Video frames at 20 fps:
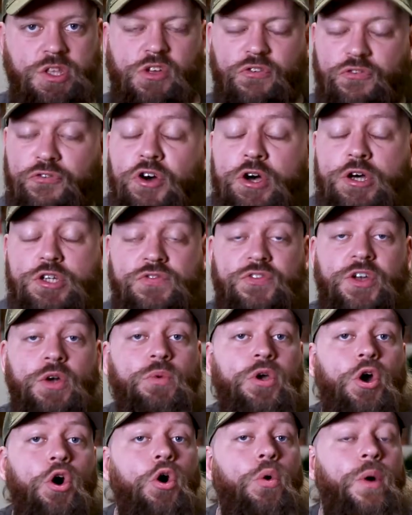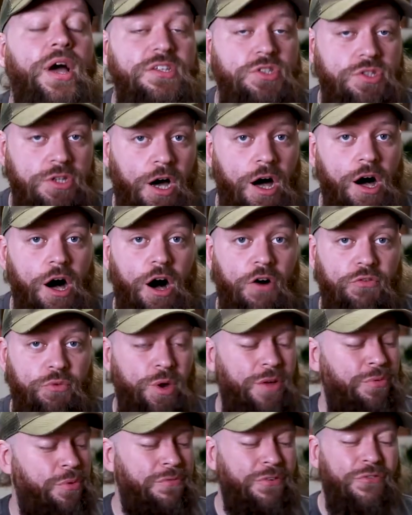So the first thing we always start off
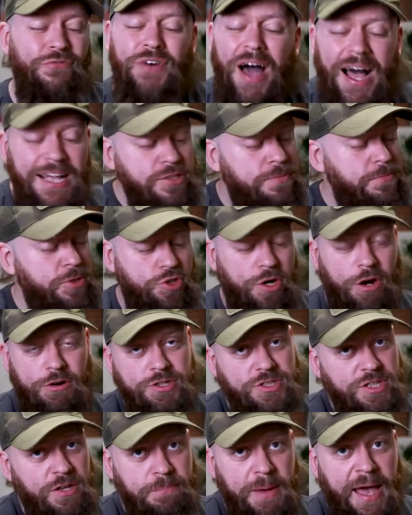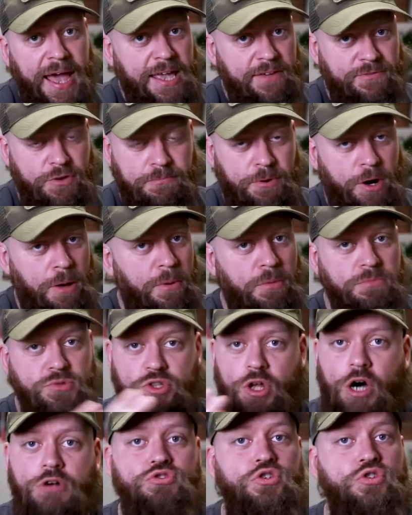with, with a vast majority of behavior
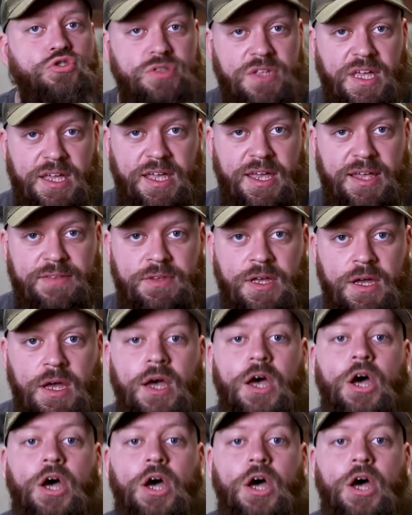problems, not just digging,